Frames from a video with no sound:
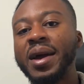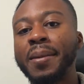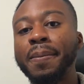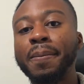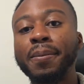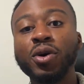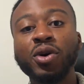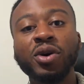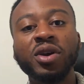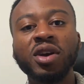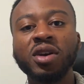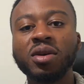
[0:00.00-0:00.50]
and
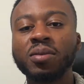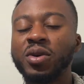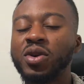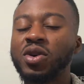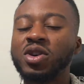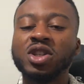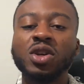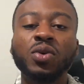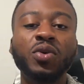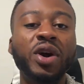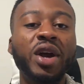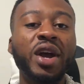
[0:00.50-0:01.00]
booking
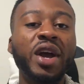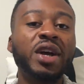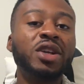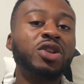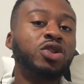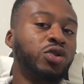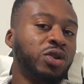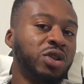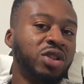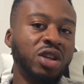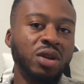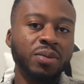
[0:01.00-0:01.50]
because they were
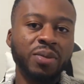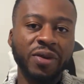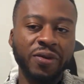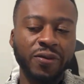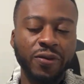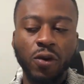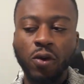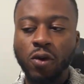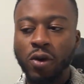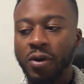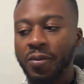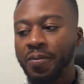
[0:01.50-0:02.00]
interested
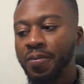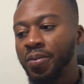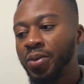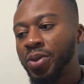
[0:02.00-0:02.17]
before.